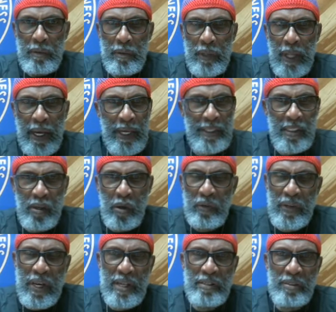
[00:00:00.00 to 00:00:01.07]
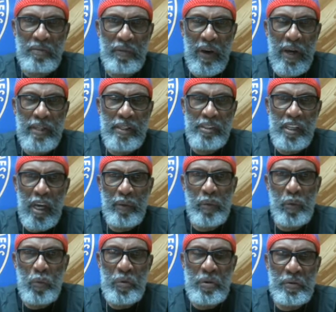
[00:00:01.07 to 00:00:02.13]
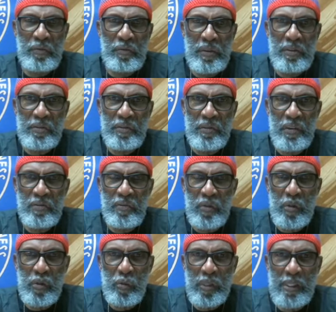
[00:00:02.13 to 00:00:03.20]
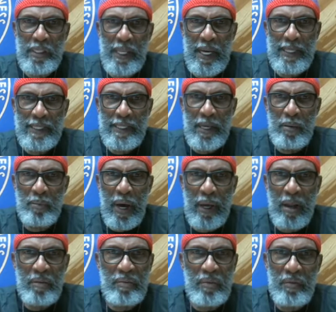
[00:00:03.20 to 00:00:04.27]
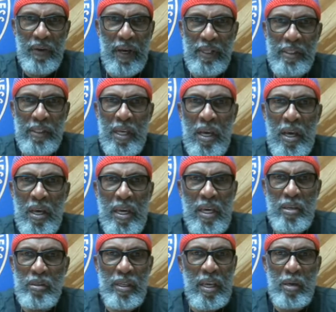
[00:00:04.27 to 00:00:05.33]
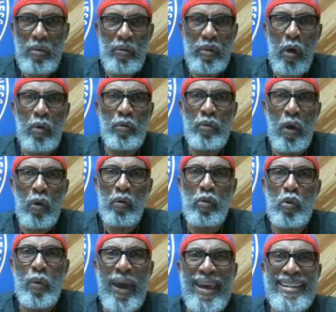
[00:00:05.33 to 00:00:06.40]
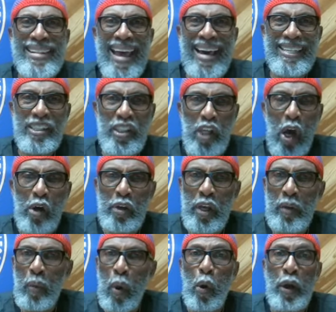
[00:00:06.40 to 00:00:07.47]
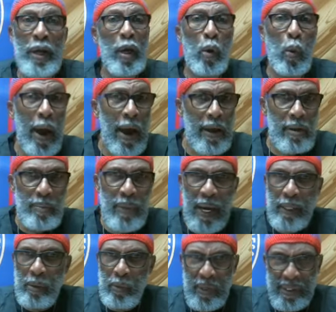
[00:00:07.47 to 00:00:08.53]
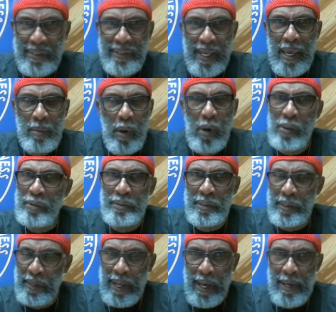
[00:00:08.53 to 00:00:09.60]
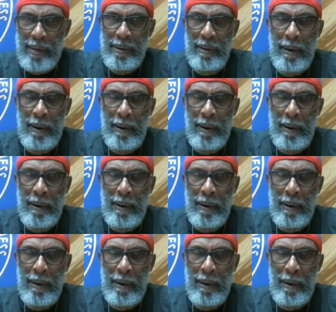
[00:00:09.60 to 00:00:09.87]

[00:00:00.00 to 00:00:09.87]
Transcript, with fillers: Like I say over there in Zephaniah chapter 1, 5th and 6th verse, what does Yah say about our forefathers? He's, he was on those who had not sought him or inquired about him. Well, the same holds today.